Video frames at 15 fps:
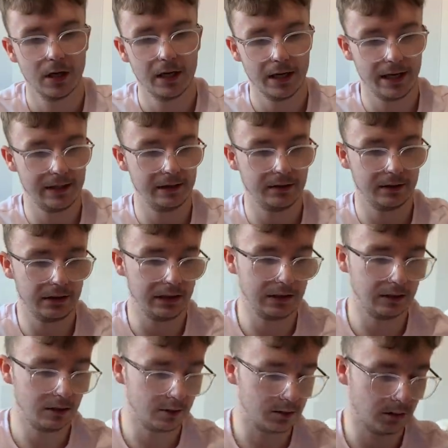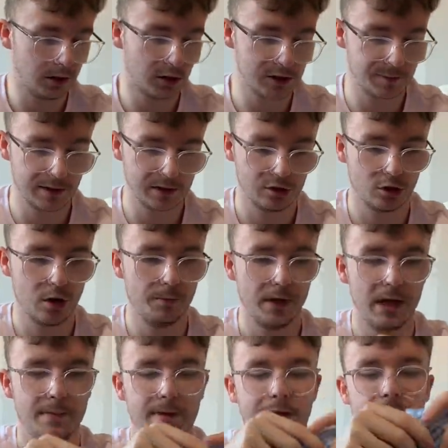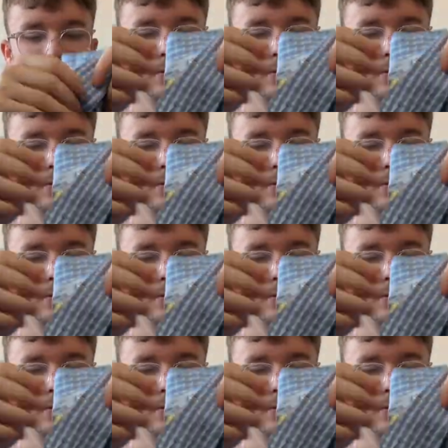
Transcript: in the local hospice shop, I picked